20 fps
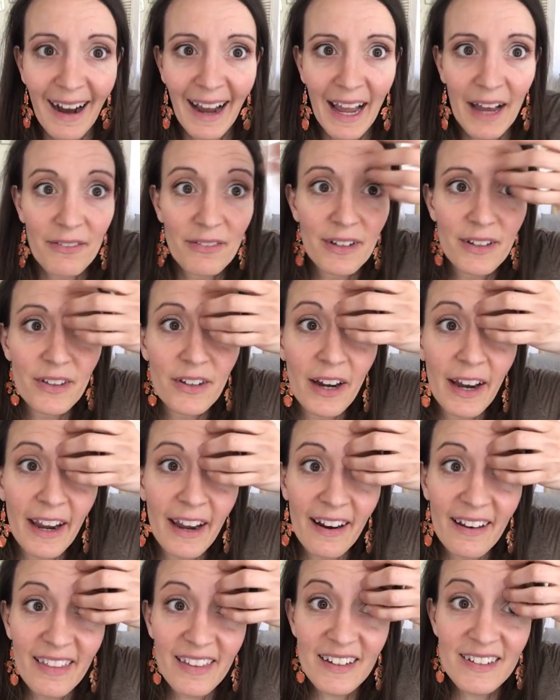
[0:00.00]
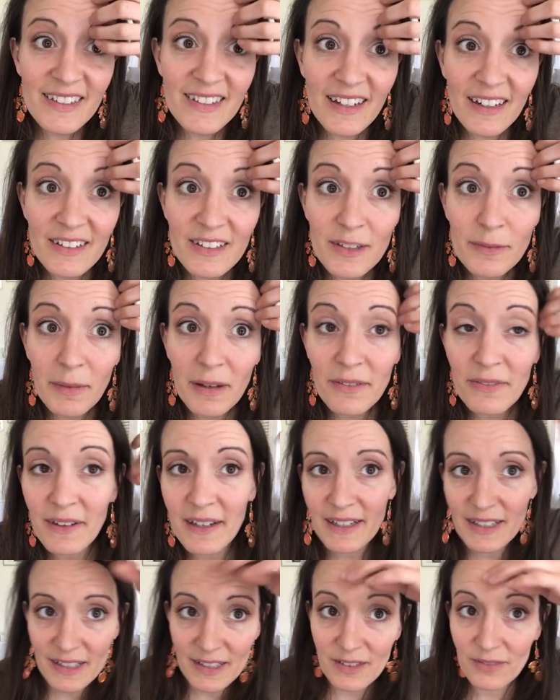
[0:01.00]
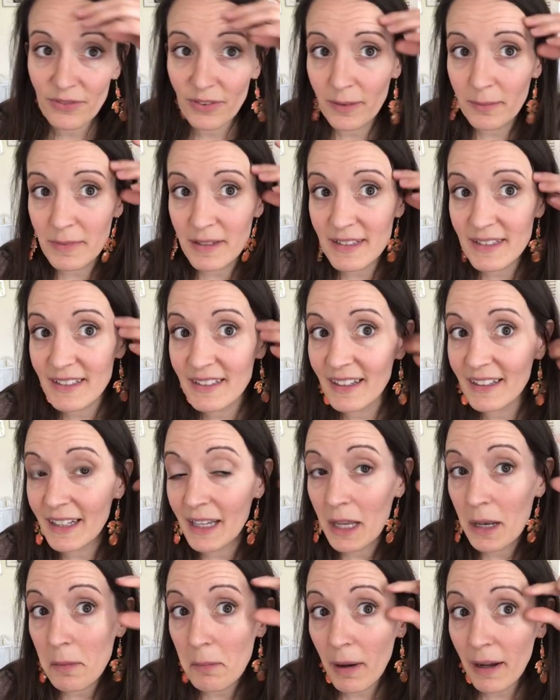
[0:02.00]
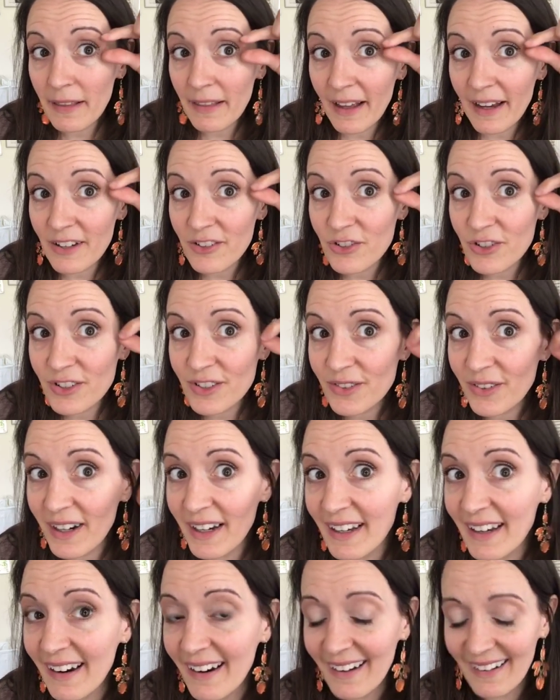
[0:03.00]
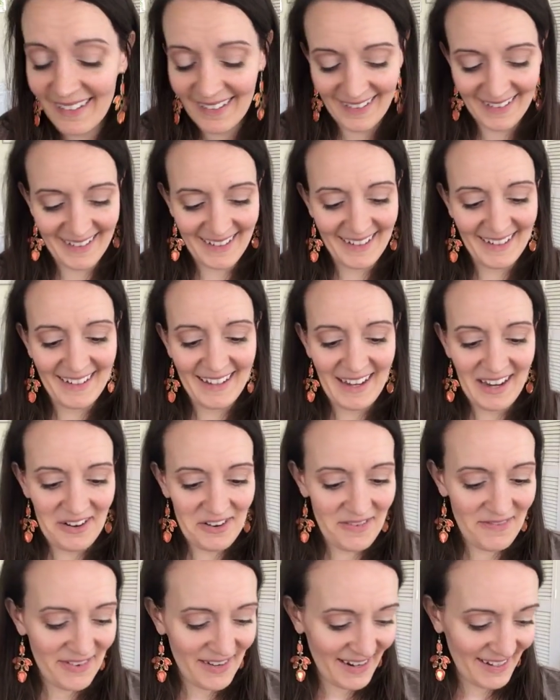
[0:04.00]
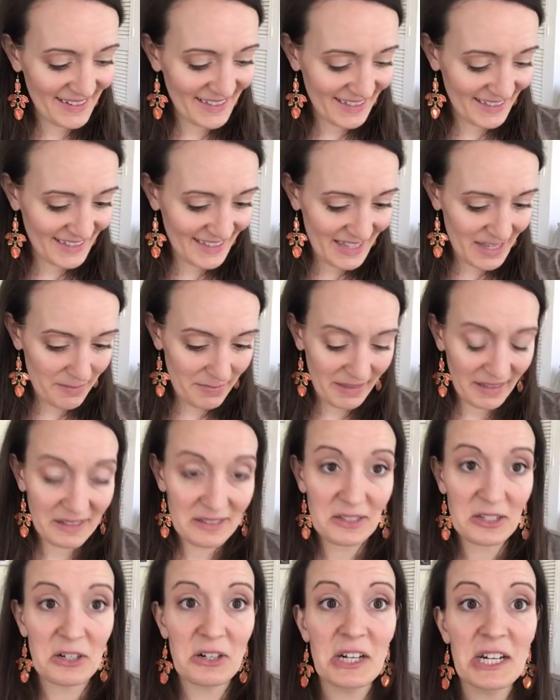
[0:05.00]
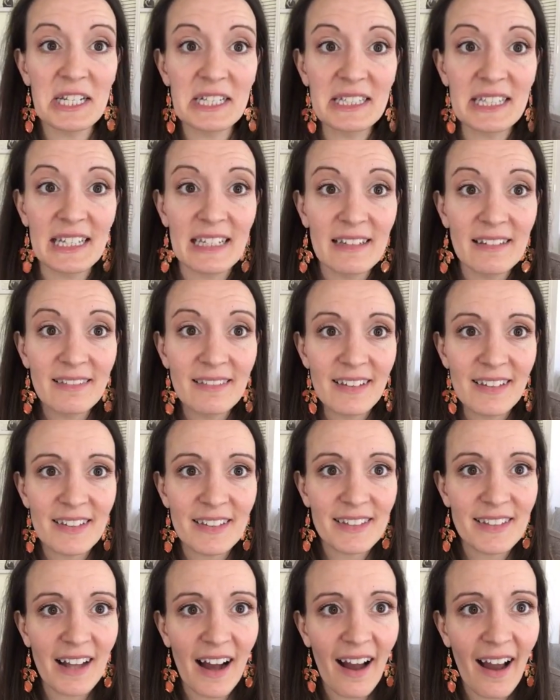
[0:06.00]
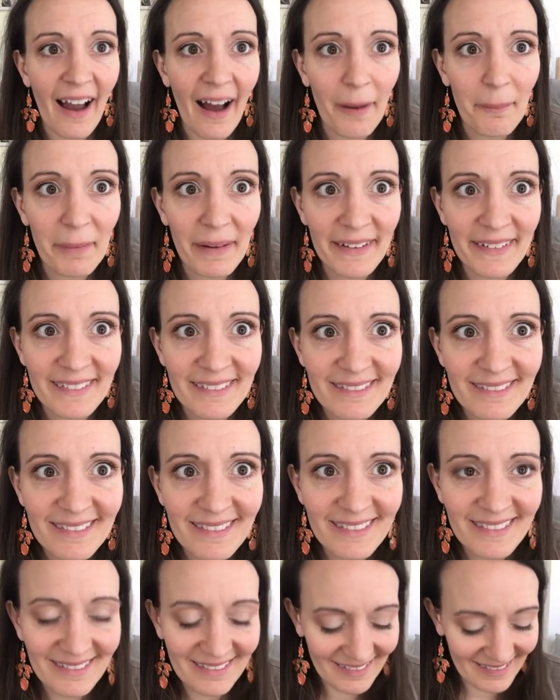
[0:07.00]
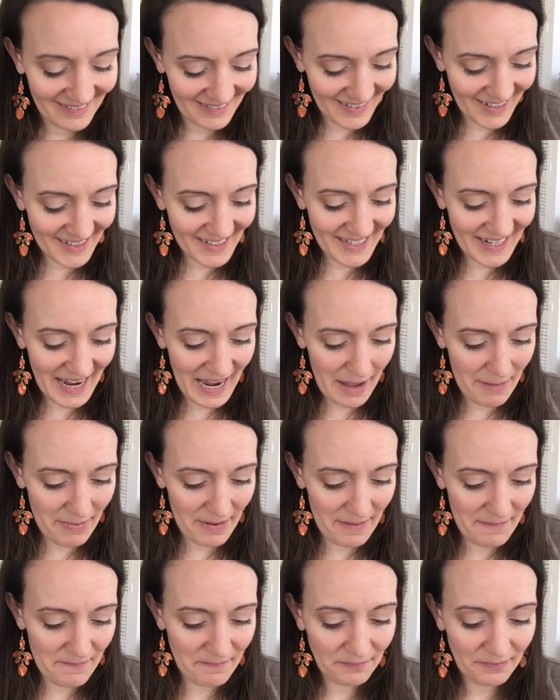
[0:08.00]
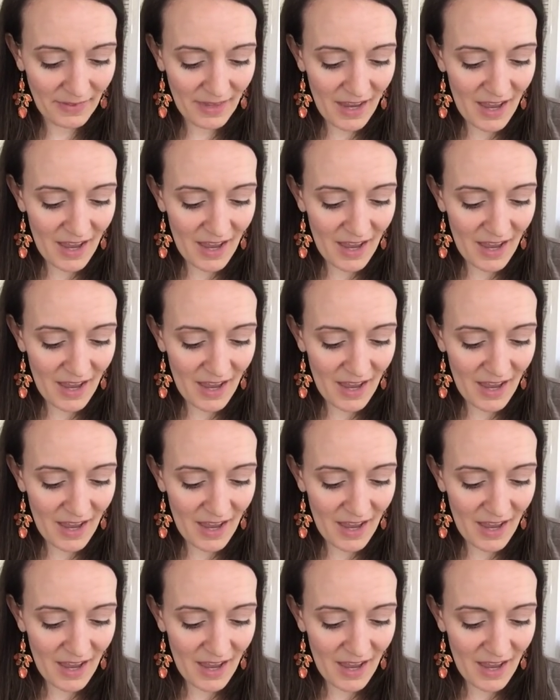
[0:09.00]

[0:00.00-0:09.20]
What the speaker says: I have another hair that is stuck to my face from it's stuck in my lashes right here. I don't know if you guys can see that, but that is crazy. That does not happen. Doesn't happen.